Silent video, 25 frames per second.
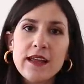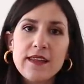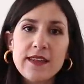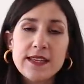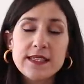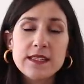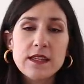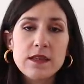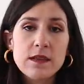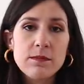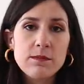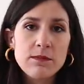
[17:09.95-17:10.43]

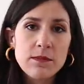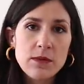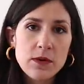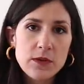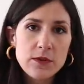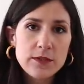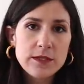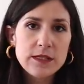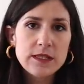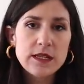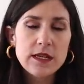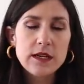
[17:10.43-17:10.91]
These are the
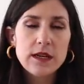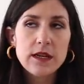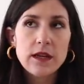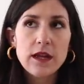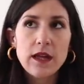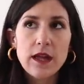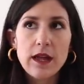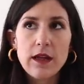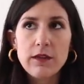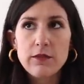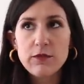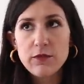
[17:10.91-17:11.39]
most
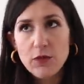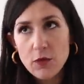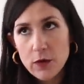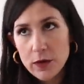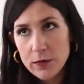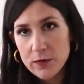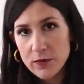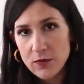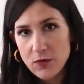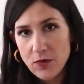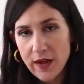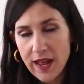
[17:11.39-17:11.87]

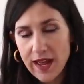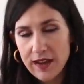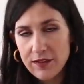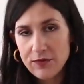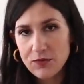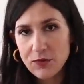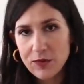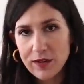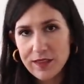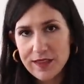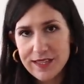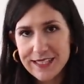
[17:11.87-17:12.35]
affordable out
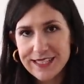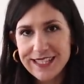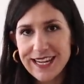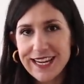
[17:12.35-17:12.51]
of all of the